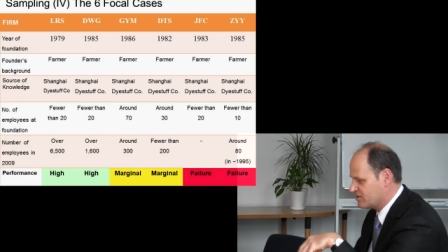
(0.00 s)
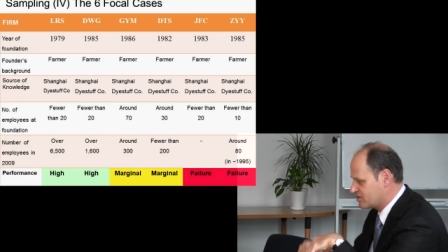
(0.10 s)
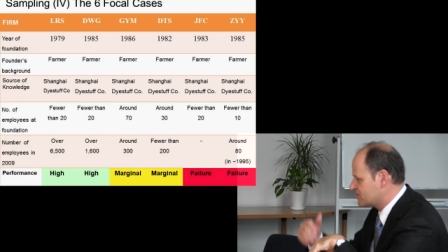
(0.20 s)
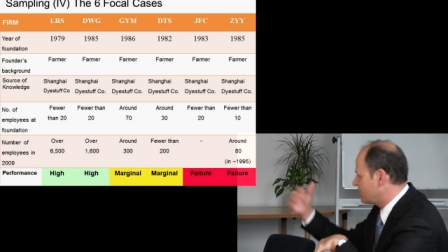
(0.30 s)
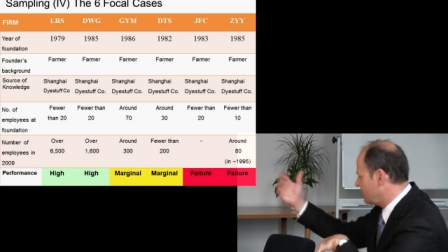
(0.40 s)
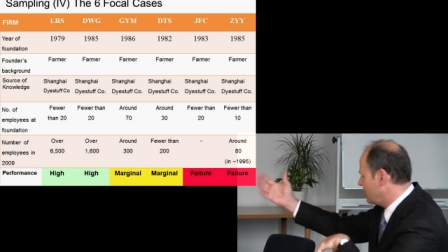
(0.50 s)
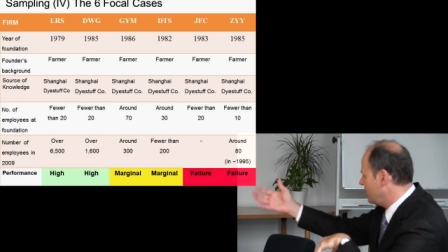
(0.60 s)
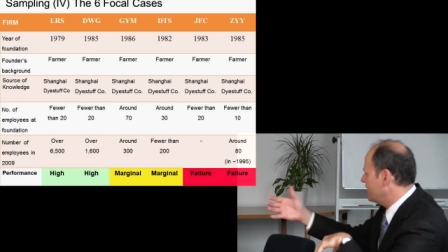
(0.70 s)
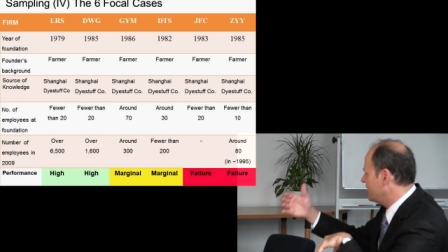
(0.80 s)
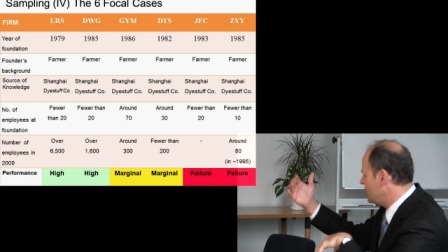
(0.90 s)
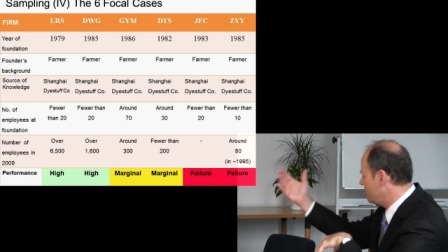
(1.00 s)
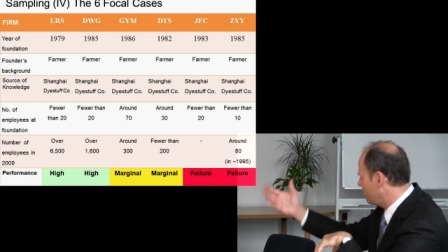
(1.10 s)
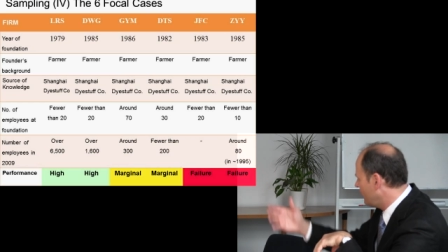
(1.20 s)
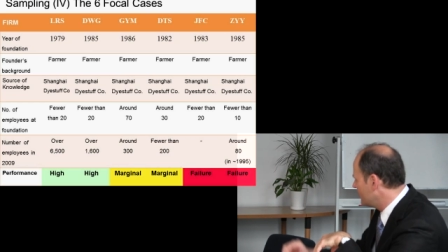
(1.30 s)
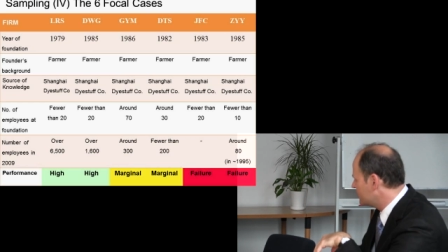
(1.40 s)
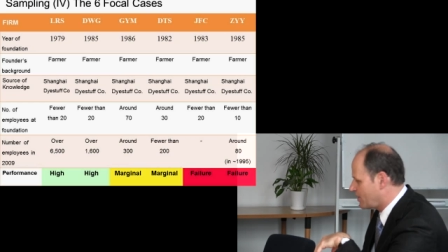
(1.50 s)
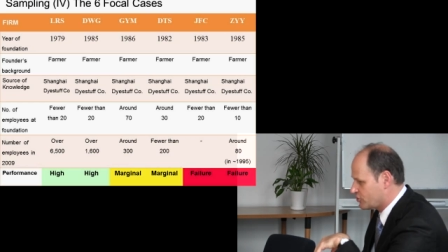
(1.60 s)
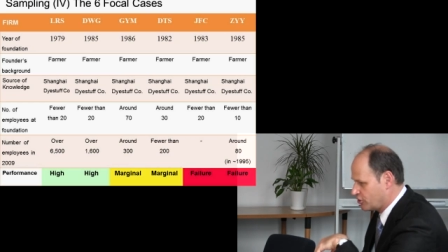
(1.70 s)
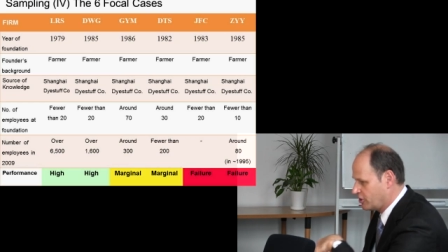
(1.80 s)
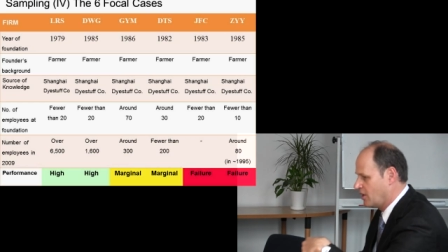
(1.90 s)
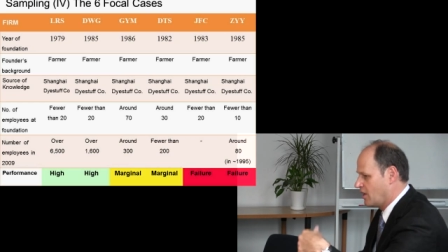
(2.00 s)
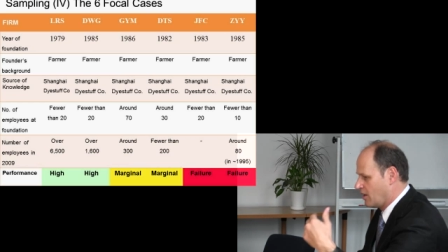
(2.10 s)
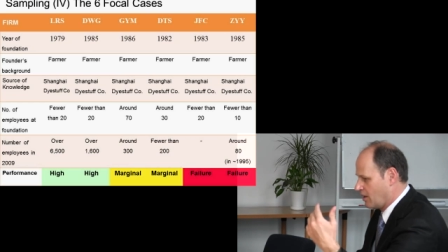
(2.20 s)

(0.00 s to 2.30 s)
and this is a key performance measure.